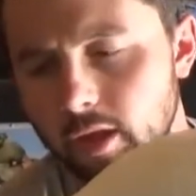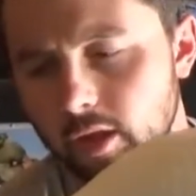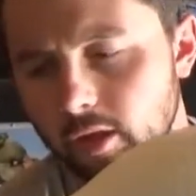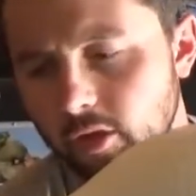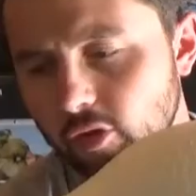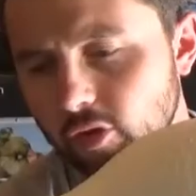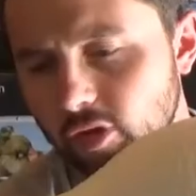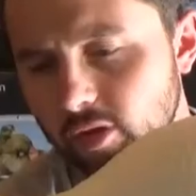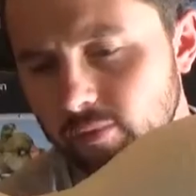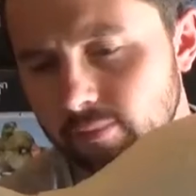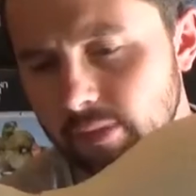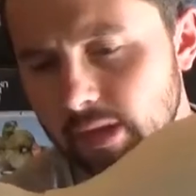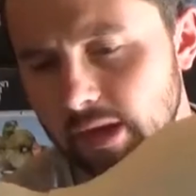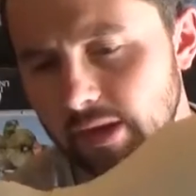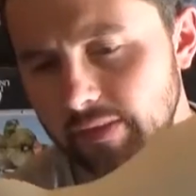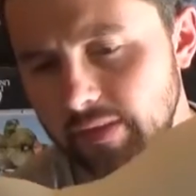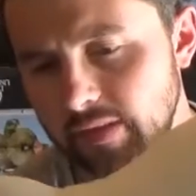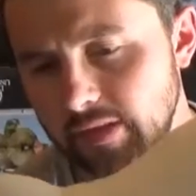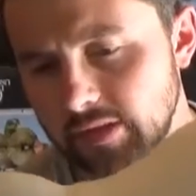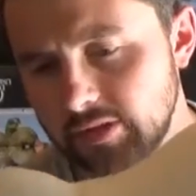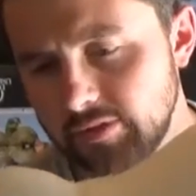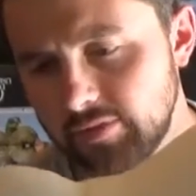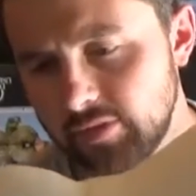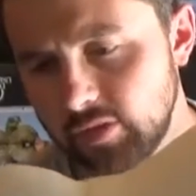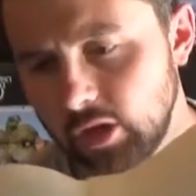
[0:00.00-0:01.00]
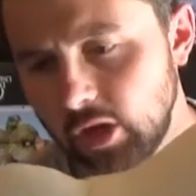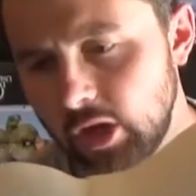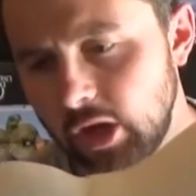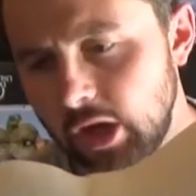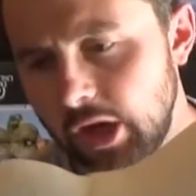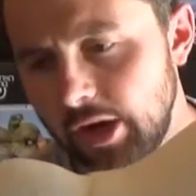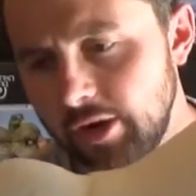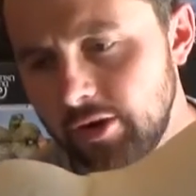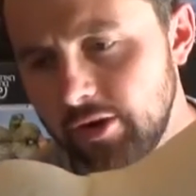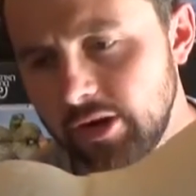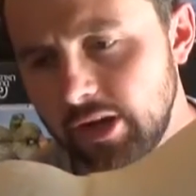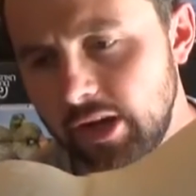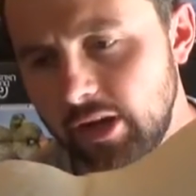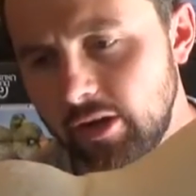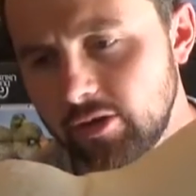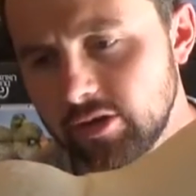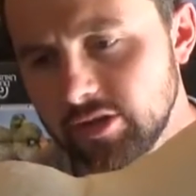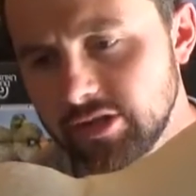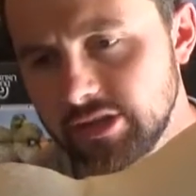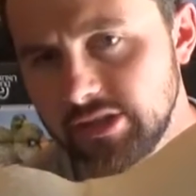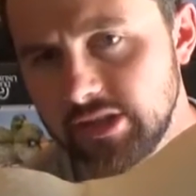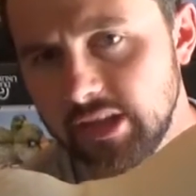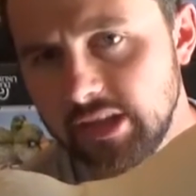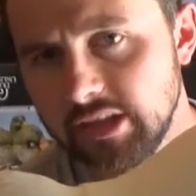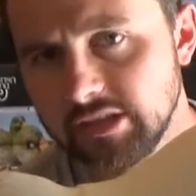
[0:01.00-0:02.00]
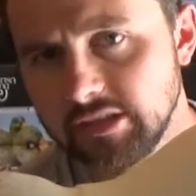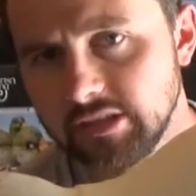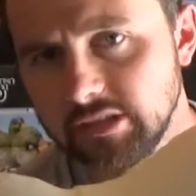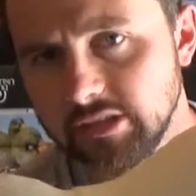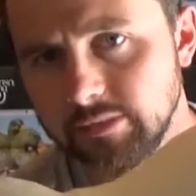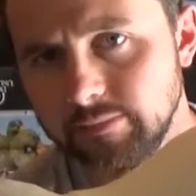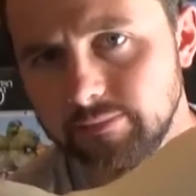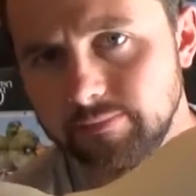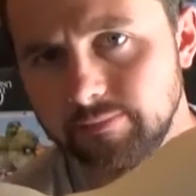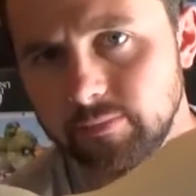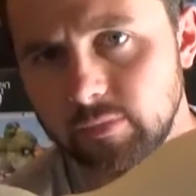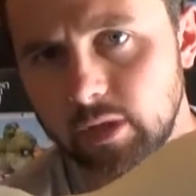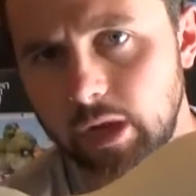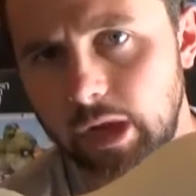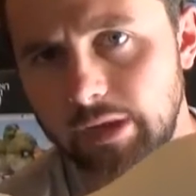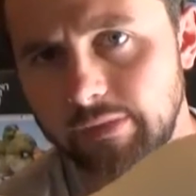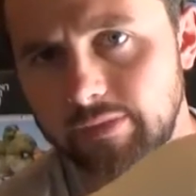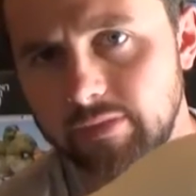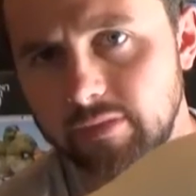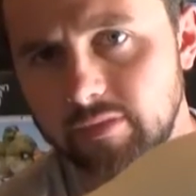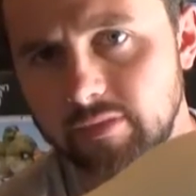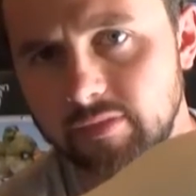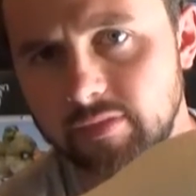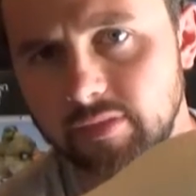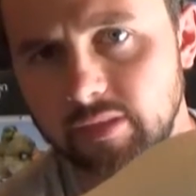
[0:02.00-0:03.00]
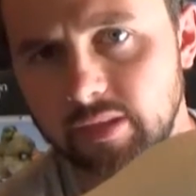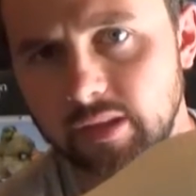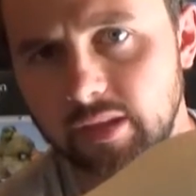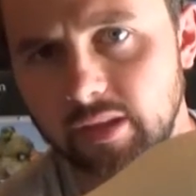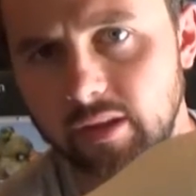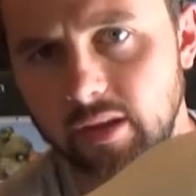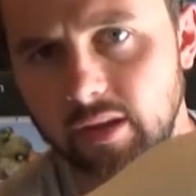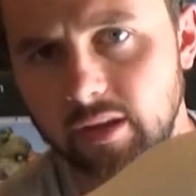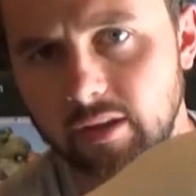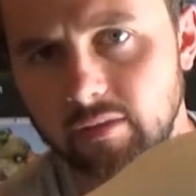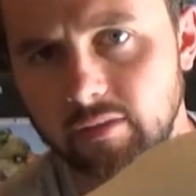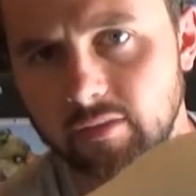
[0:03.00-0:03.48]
You can buy these for $100 a dozen off of the